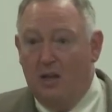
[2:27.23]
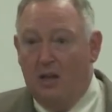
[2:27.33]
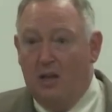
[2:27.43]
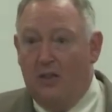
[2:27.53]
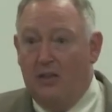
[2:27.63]

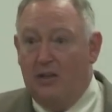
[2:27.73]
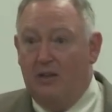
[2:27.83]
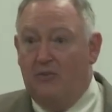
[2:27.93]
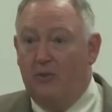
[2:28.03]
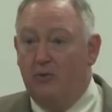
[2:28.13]
the
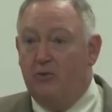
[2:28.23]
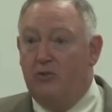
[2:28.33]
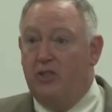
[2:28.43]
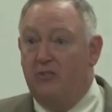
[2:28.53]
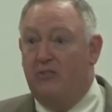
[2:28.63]
future
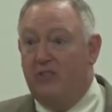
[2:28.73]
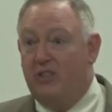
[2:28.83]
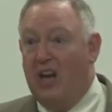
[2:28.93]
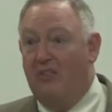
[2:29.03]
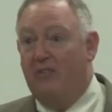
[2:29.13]
chief of
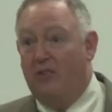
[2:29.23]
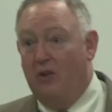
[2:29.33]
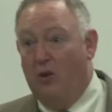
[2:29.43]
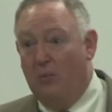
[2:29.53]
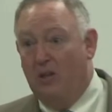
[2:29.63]
staff of the
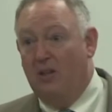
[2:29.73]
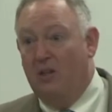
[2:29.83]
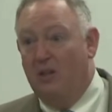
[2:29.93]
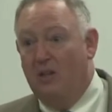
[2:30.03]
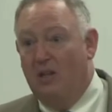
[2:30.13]
Army,
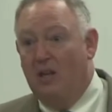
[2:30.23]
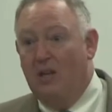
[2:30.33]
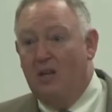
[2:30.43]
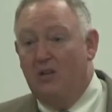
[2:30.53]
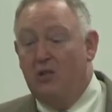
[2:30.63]

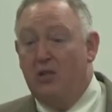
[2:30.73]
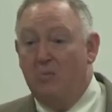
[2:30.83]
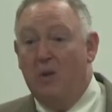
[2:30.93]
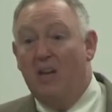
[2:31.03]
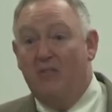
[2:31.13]
she
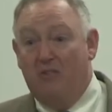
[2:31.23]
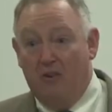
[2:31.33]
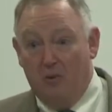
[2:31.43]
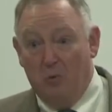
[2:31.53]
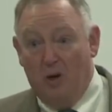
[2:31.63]
may
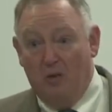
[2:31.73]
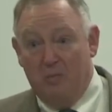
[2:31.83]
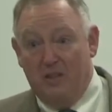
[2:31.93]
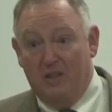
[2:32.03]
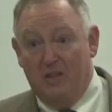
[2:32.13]
very well
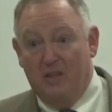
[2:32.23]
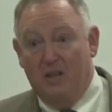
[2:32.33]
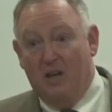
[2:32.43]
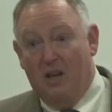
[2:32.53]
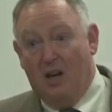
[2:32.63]
be
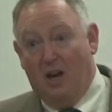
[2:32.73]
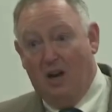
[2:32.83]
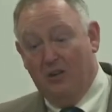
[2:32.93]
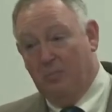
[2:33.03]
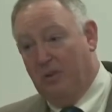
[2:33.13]

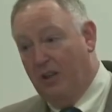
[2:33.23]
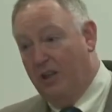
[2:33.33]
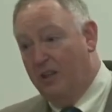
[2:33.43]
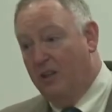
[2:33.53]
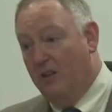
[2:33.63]
on the
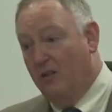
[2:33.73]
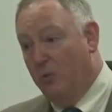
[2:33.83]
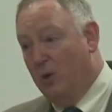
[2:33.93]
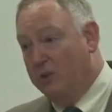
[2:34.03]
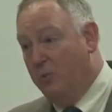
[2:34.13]
Plain here at
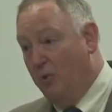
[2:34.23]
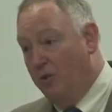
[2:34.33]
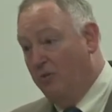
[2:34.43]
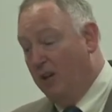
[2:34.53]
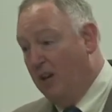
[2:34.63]
West Point
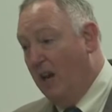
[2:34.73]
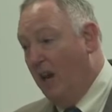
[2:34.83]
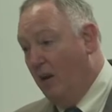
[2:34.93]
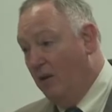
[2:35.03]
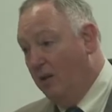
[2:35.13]
right
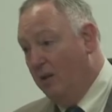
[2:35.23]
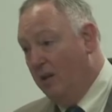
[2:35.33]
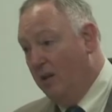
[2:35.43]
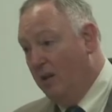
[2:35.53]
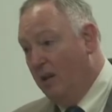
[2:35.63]
now.
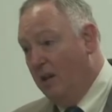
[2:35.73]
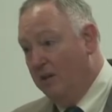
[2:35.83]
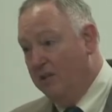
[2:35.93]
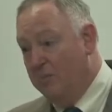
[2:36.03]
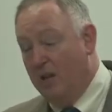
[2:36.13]

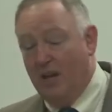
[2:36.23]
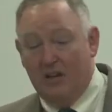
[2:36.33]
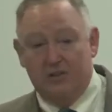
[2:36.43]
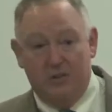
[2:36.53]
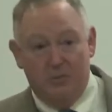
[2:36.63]
And she may
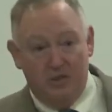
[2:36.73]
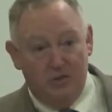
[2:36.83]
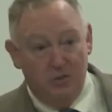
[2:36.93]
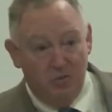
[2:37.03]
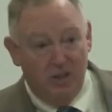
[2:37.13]
actually be
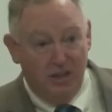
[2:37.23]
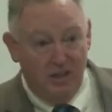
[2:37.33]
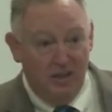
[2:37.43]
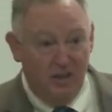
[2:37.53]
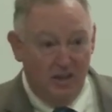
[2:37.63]
tuned
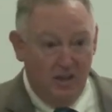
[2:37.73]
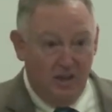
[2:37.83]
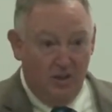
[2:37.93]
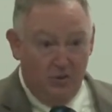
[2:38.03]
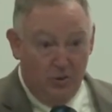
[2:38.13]
in
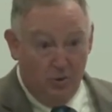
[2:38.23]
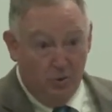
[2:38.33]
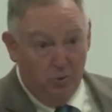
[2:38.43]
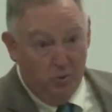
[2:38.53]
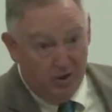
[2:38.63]

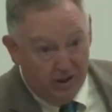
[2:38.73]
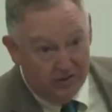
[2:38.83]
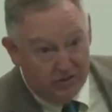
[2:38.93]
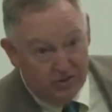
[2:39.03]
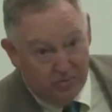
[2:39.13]
to
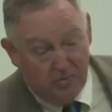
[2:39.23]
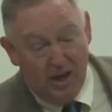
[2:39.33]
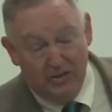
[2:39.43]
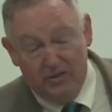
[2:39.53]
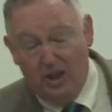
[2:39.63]
this
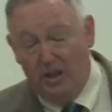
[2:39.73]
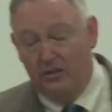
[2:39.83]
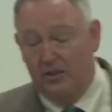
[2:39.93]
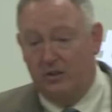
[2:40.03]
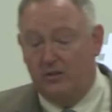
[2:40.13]
mad
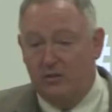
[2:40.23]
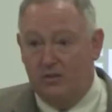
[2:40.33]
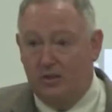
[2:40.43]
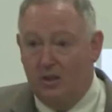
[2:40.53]
scientist.